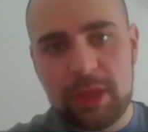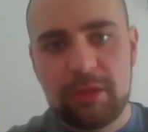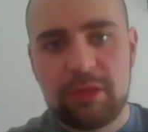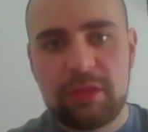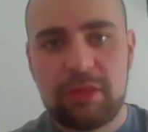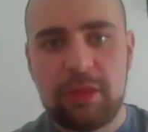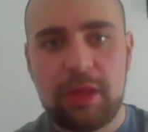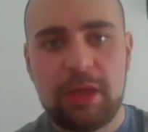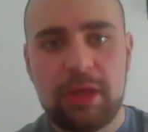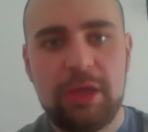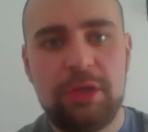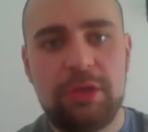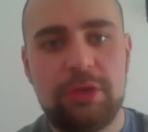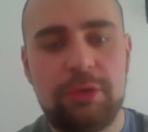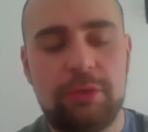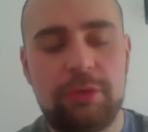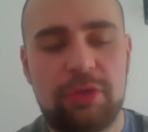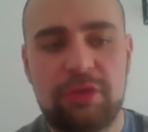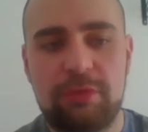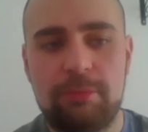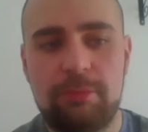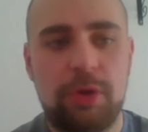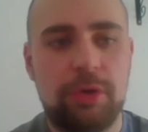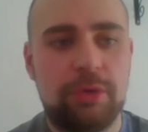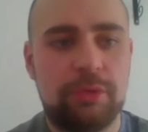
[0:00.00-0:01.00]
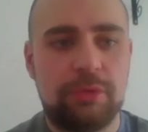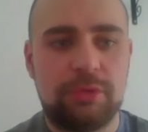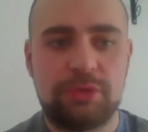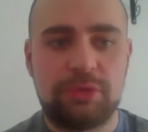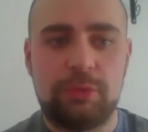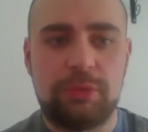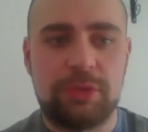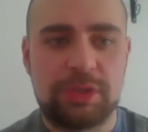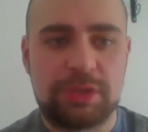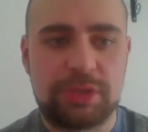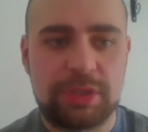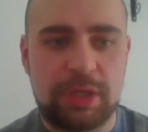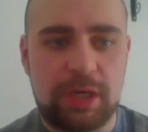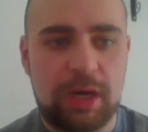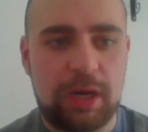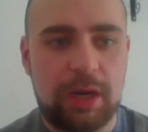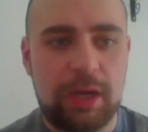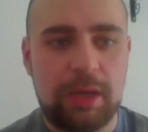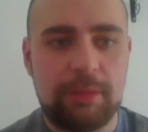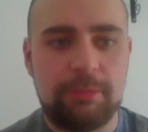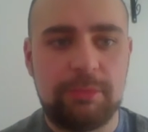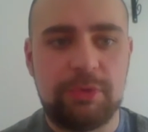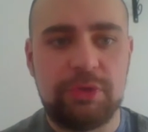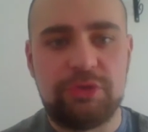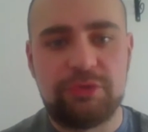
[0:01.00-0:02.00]
say you smoked all the
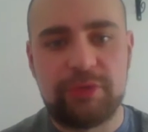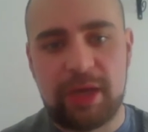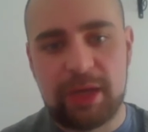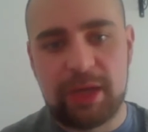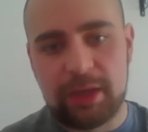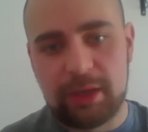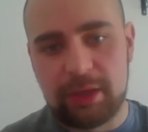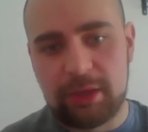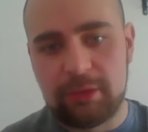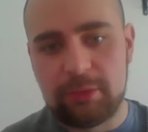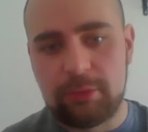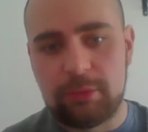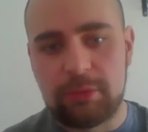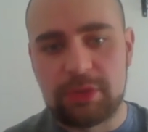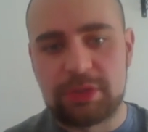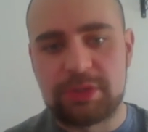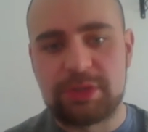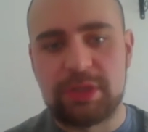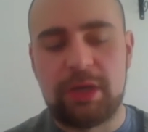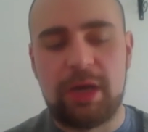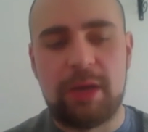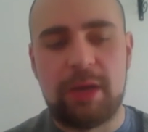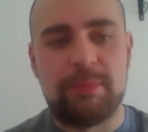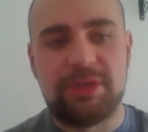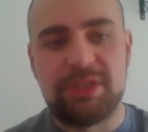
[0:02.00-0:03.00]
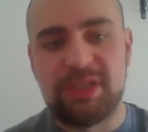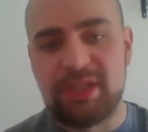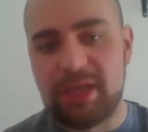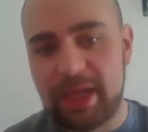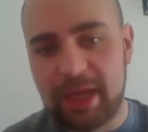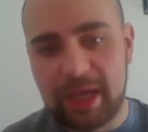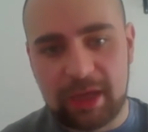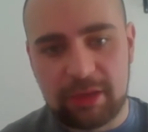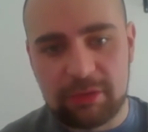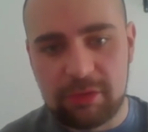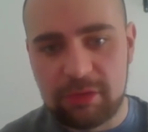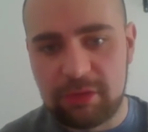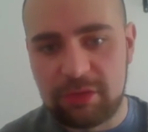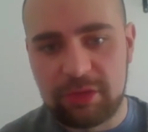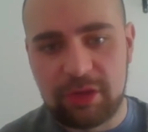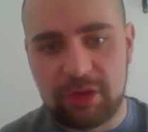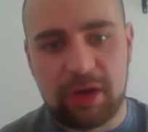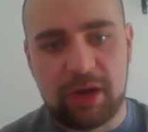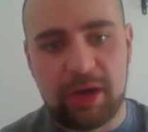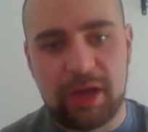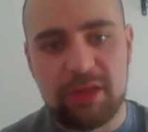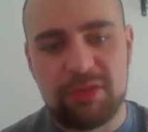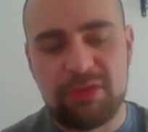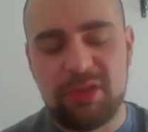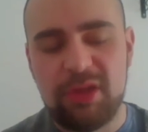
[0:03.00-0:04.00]
time, you drank all the time, you didn't
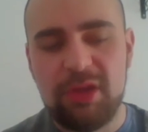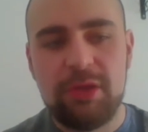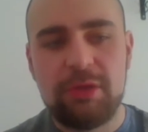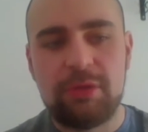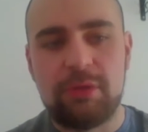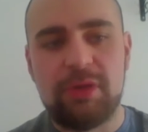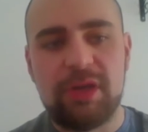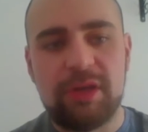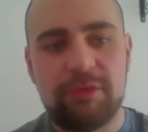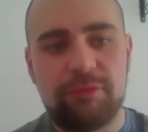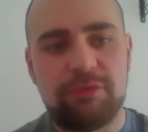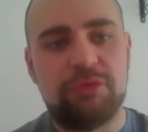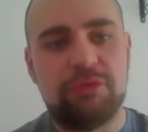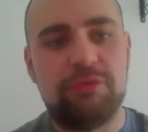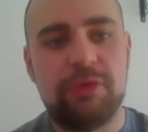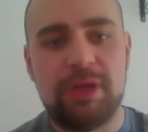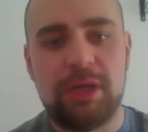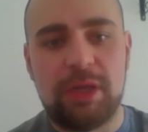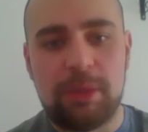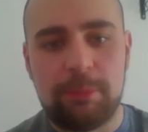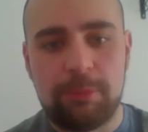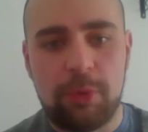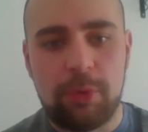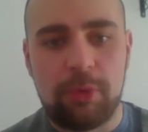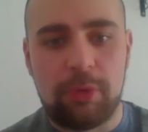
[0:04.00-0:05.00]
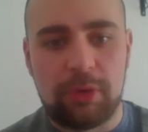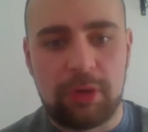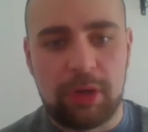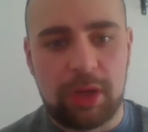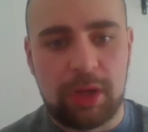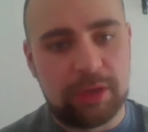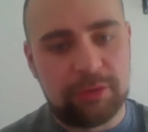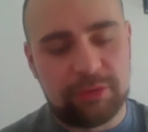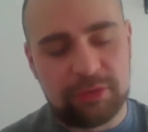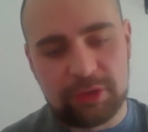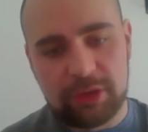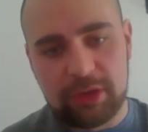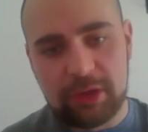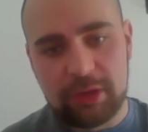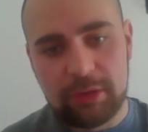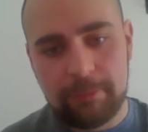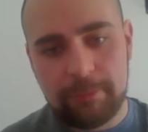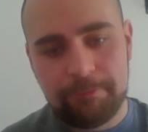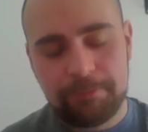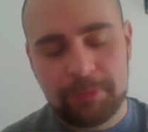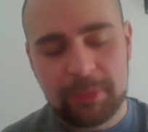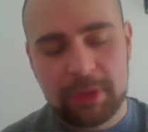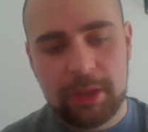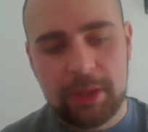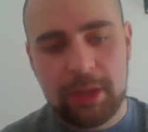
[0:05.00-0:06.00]
exercise, you lived a really poor lifestyle,
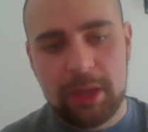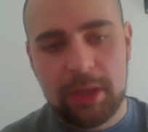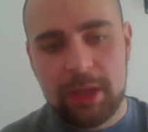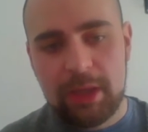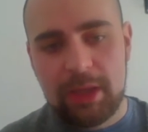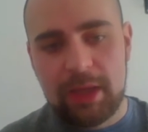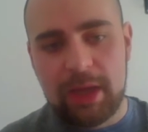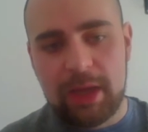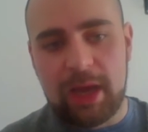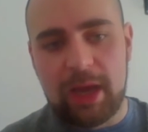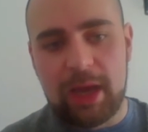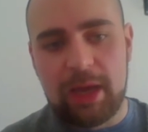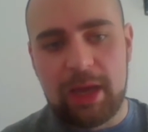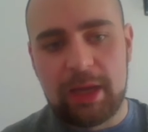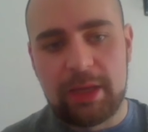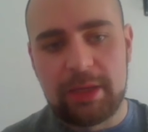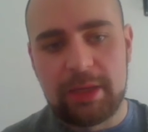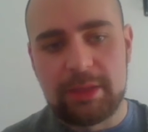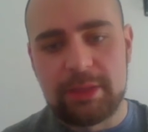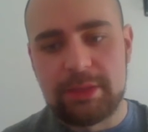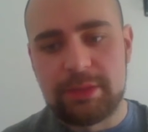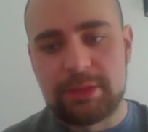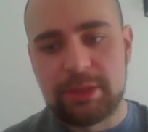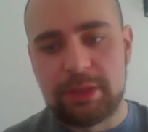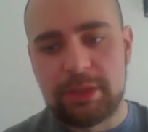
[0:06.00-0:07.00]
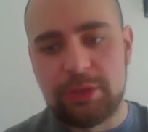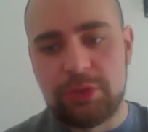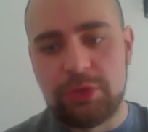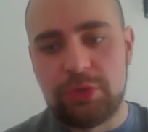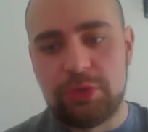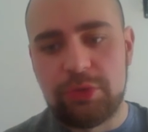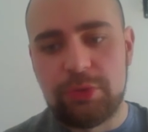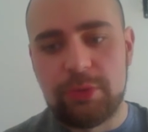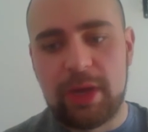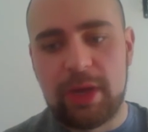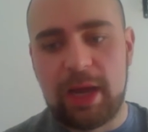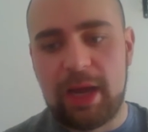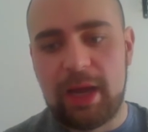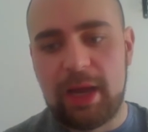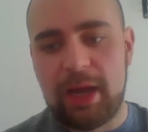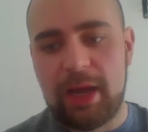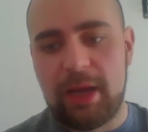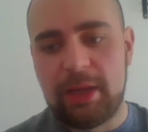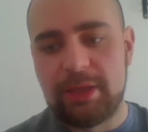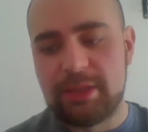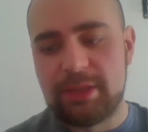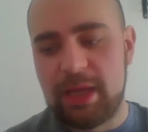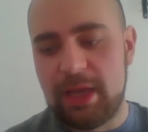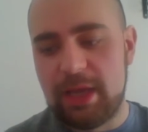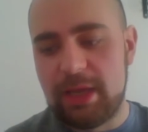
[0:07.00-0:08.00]
and you
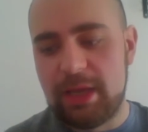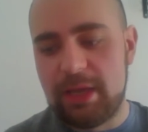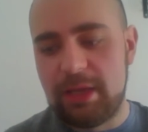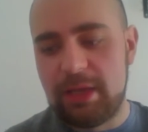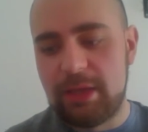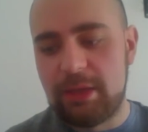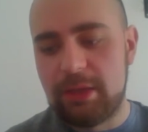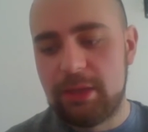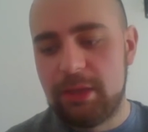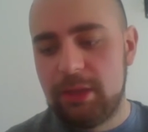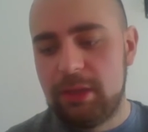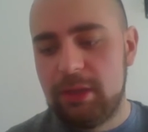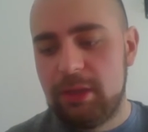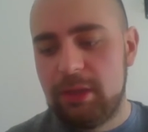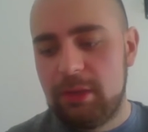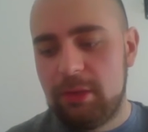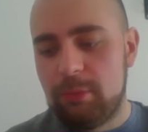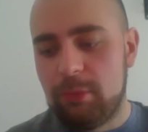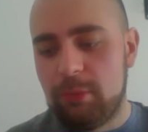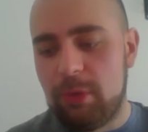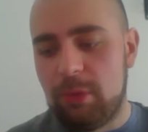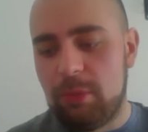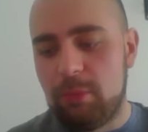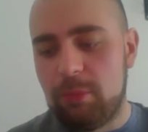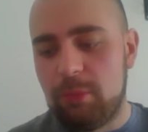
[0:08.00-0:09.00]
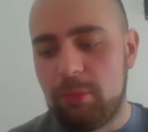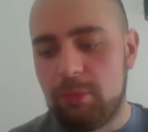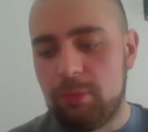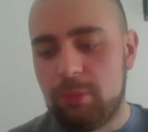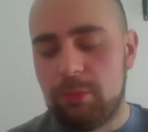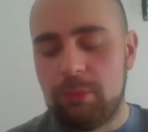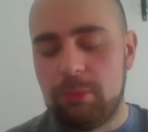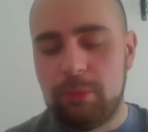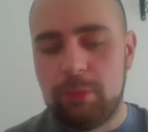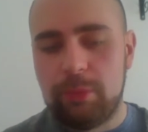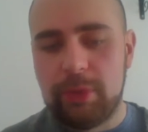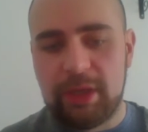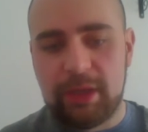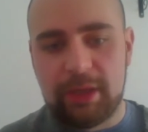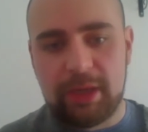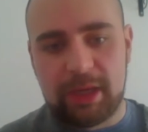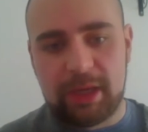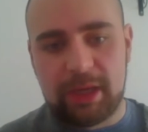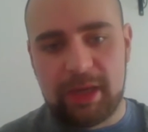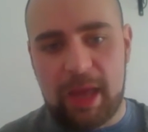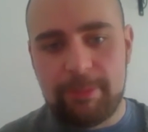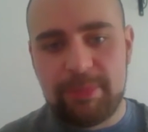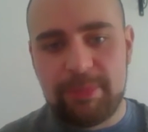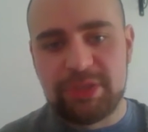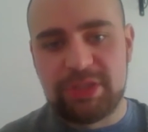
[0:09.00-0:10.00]
had a well, we like
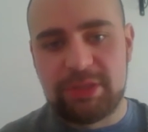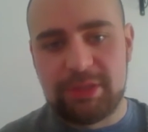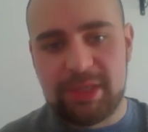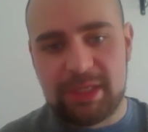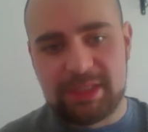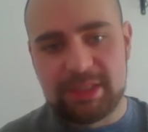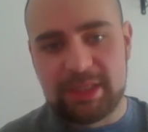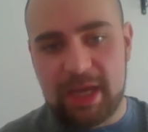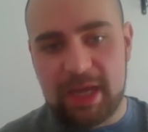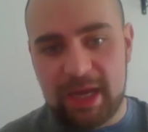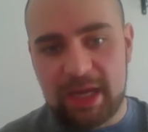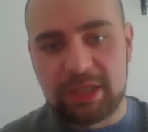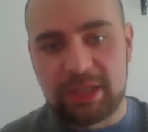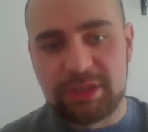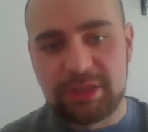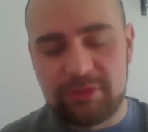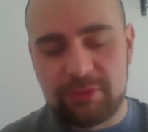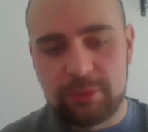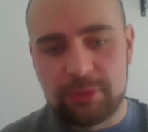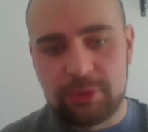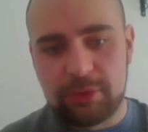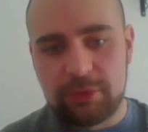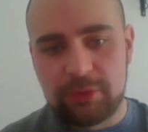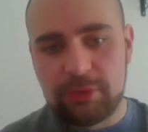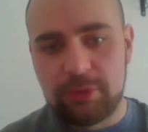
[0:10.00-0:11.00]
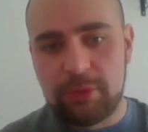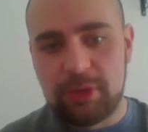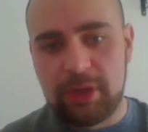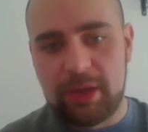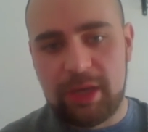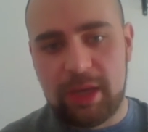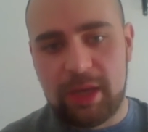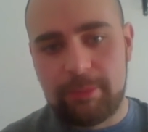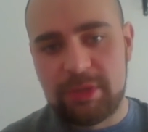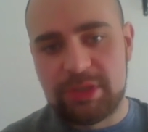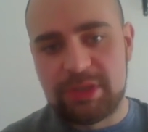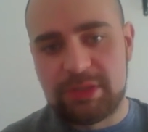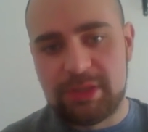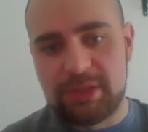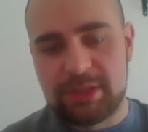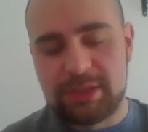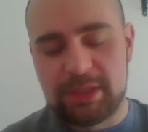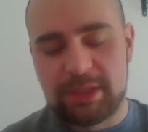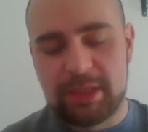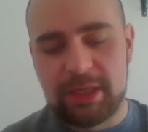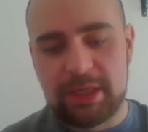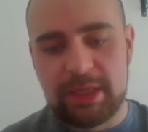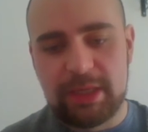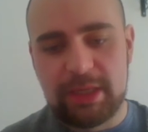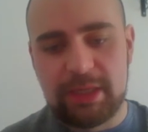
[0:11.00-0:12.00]
an epigenetic age, if you want to call it an
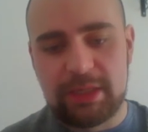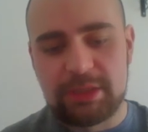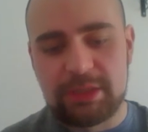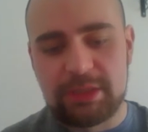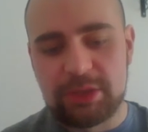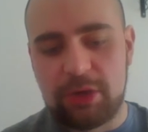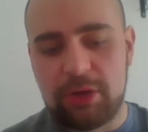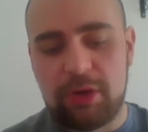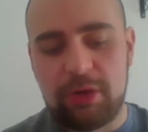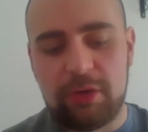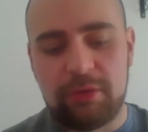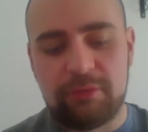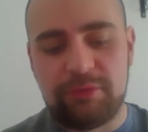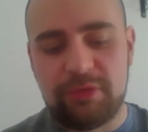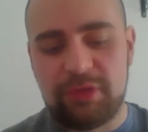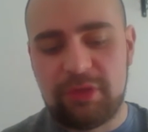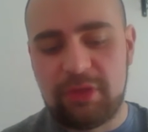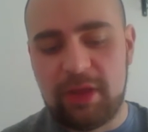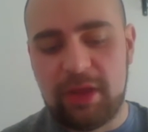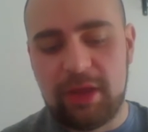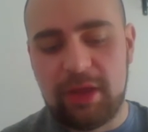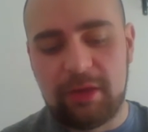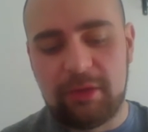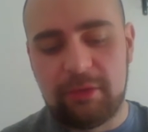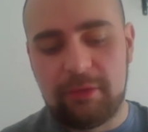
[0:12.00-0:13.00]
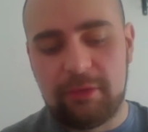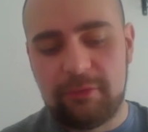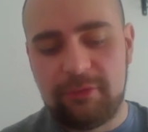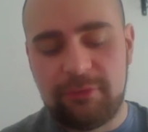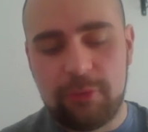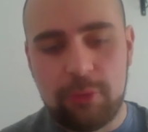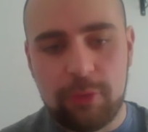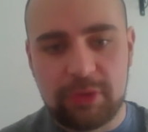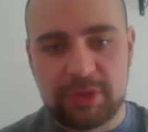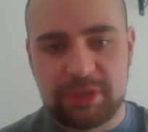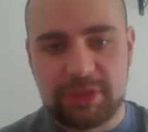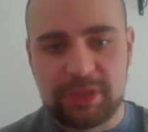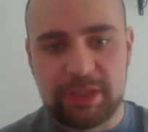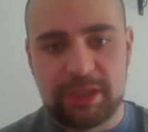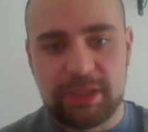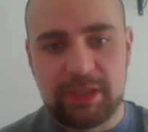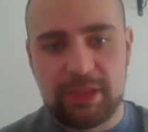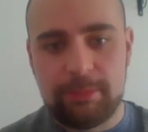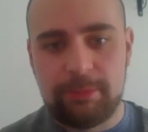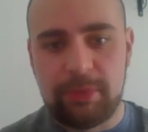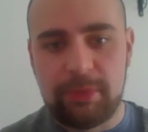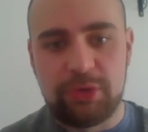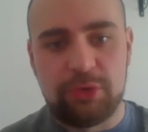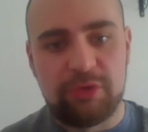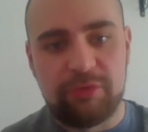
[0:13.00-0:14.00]
epigenetic age of say 40,
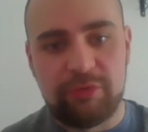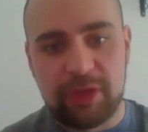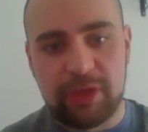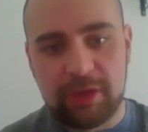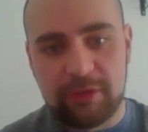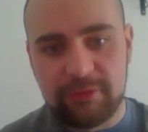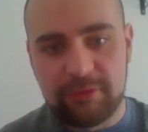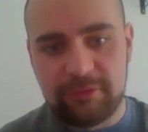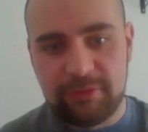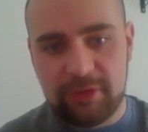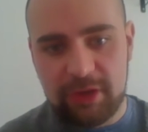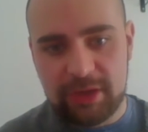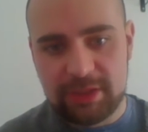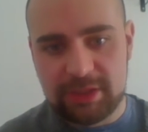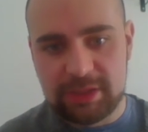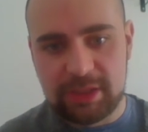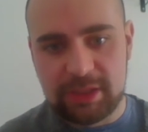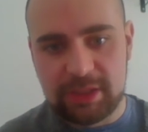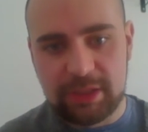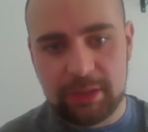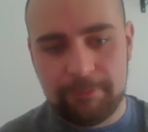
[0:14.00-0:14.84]
but you're really 30.